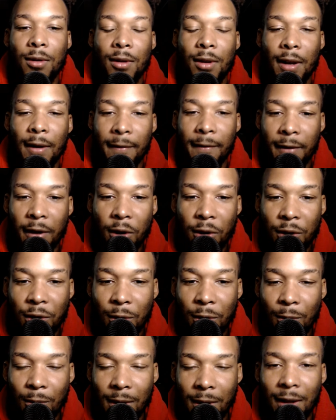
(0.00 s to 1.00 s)
if they're
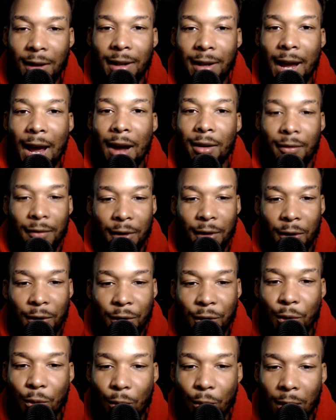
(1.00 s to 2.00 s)
2-0 down, if they're
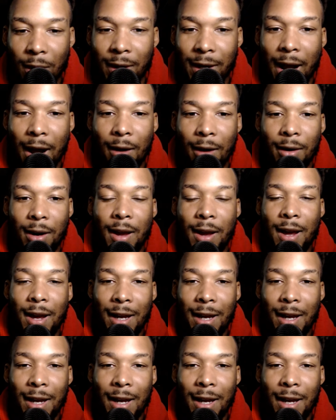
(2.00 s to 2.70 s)
2-1 down,